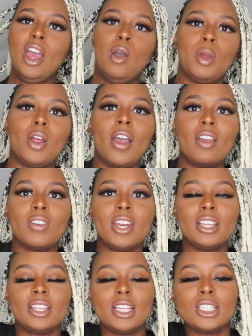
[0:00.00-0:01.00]
We don't have
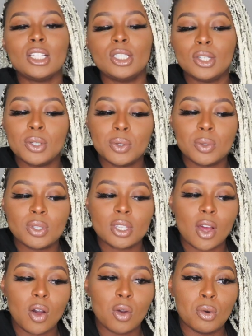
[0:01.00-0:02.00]
anything to do,
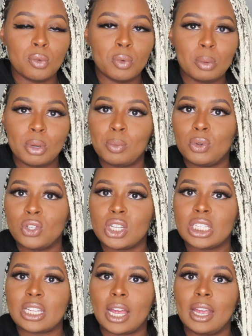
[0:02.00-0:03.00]
so we're pretty much
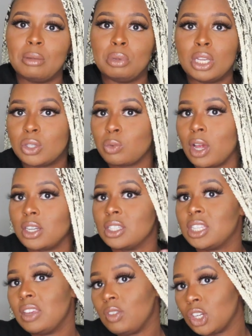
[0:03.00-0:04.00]
just like binge watching
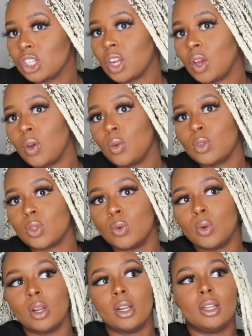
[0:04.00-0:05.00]
T V shows
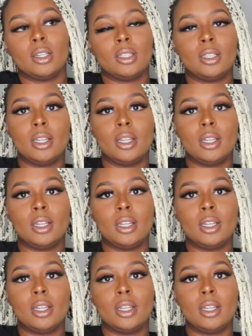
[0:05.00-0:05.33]
or